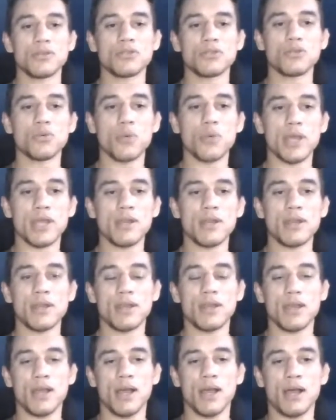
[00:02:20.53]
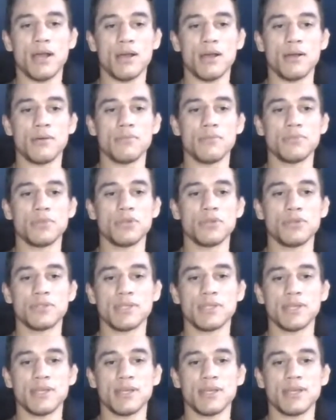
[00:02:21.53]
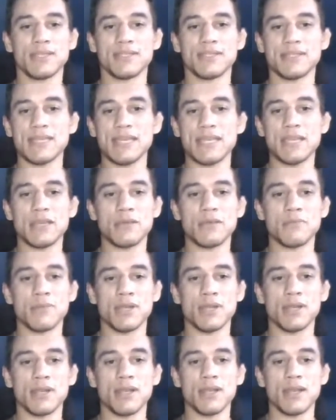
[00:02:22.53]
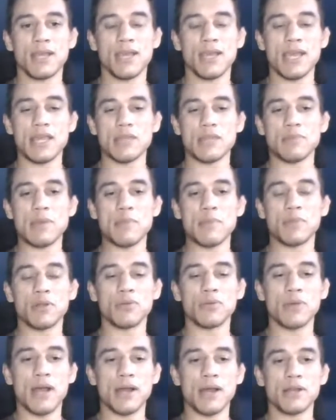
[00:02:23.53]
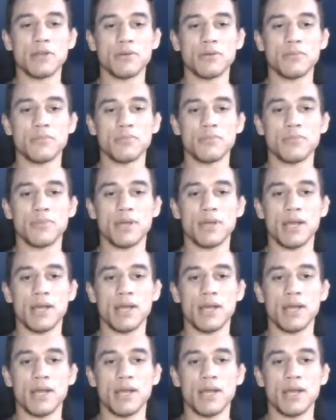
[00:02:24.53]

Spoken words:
to win due to his team and the people around him,